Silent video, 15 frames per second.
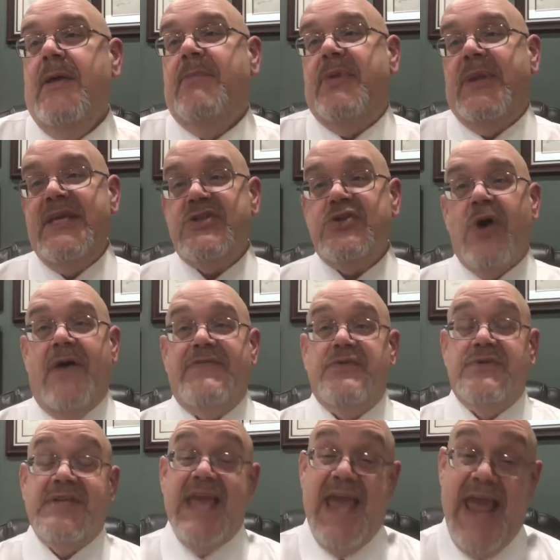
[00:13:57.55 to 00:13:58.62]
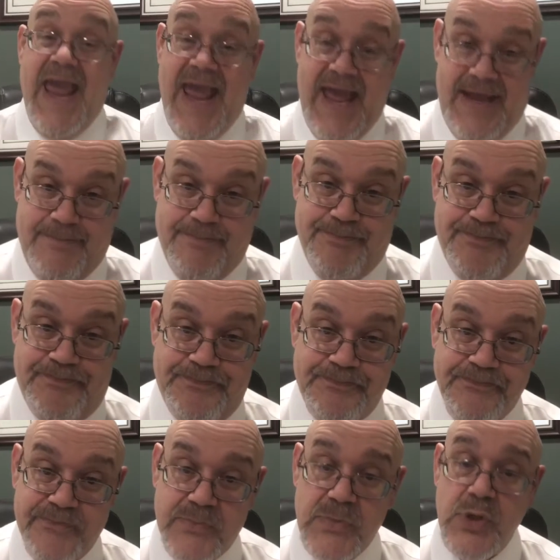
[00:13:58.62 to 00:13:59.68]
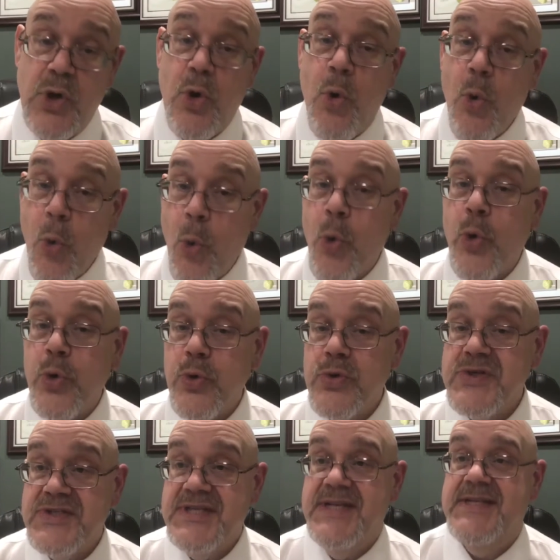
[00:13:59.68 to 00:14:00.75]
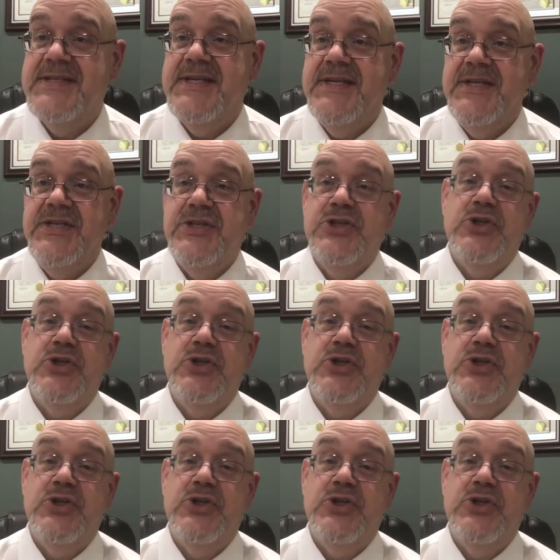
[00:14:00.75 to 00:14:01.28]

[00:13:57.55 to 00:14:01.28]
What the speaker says: Police officers can order citizens